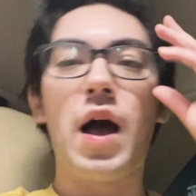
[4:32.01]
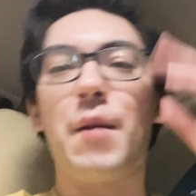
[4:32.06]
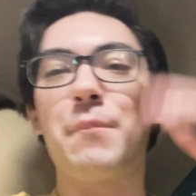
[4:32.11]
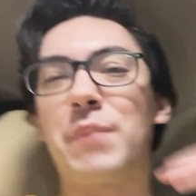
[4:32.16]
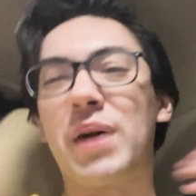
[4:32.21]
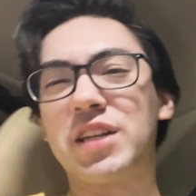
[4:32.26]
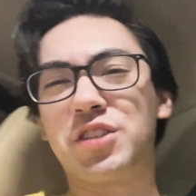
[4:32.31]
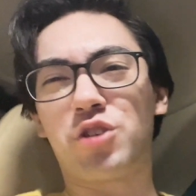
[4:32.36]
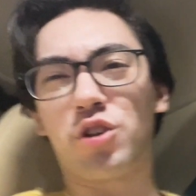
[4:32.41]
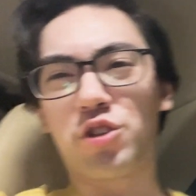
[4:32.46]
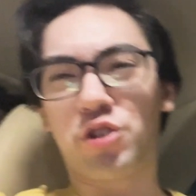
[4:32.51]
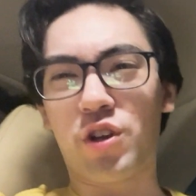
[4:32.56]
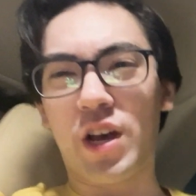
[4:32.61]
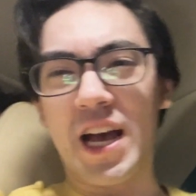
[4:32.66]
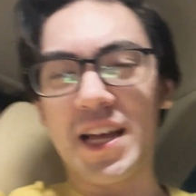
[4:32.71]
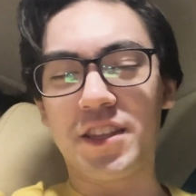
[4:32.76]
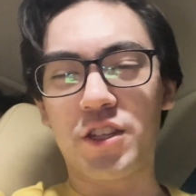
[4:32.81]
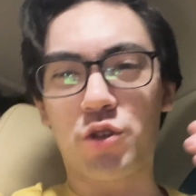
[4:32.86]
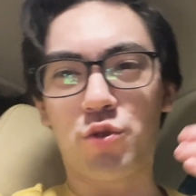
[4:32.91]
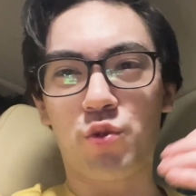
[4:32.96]
Pence also
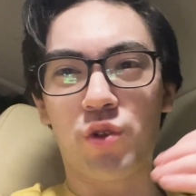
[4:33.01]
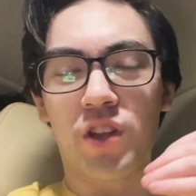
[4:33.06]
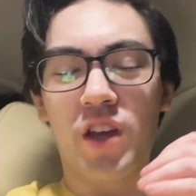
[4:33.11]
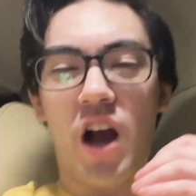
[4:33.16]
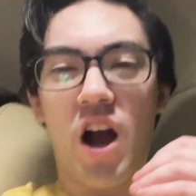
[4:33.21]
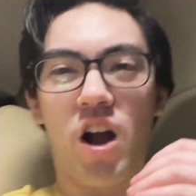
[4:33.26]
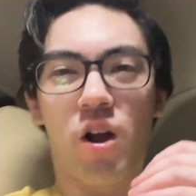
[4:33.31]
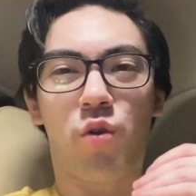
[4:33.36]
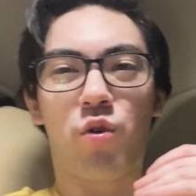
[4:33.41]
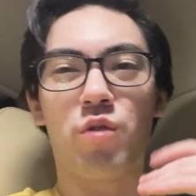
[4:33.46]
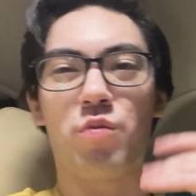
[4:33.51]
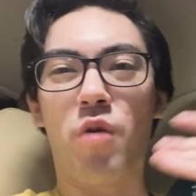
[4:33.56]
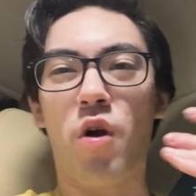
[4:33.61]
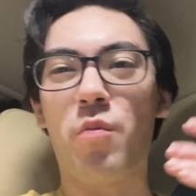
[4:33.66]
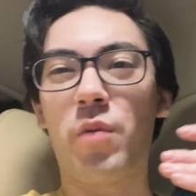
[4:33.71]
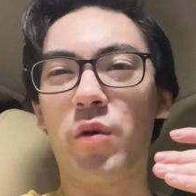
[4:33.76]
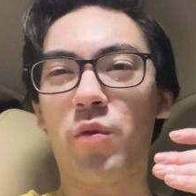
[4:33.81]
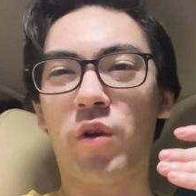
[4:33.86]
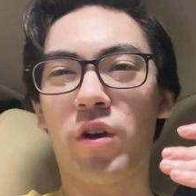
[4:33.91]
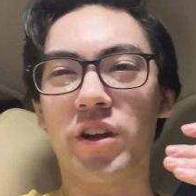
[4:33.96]
had this really awkward
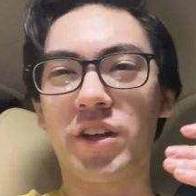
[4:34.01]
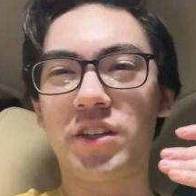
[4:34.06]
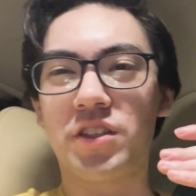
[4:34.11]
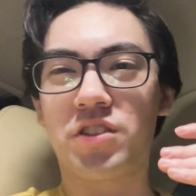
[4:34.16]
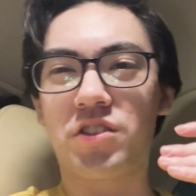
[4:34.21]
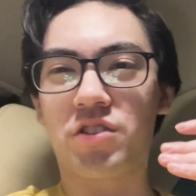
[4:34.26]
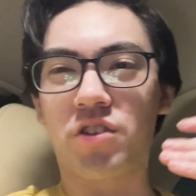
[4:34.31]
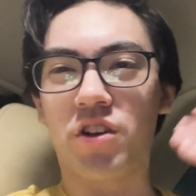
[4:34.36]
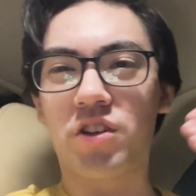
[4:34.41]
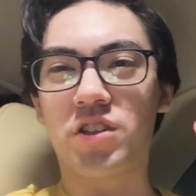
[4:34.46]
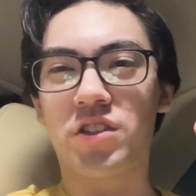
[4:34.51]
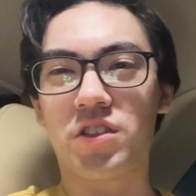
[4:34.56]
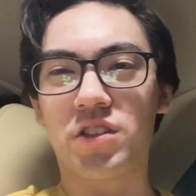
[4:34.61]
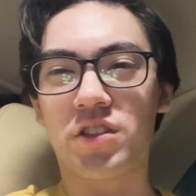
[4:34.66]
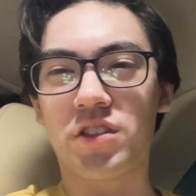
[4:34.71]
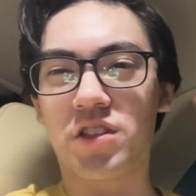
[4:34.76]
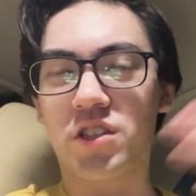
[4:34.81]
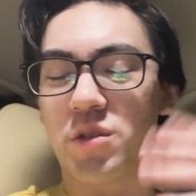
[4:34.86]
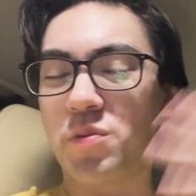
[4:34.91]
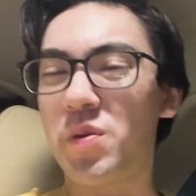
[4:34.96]
moment where he started
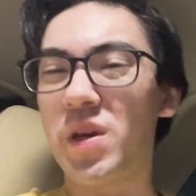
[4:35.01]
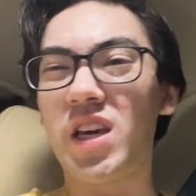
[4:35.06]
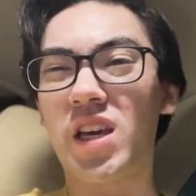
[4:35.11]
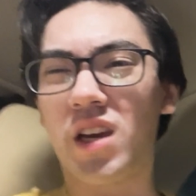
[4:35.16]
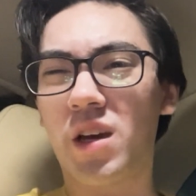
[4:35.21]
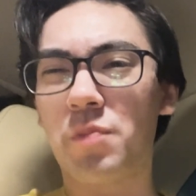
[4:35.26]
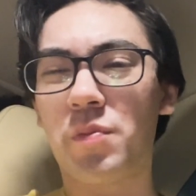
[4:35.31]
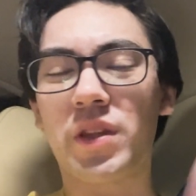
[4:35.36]
to speak,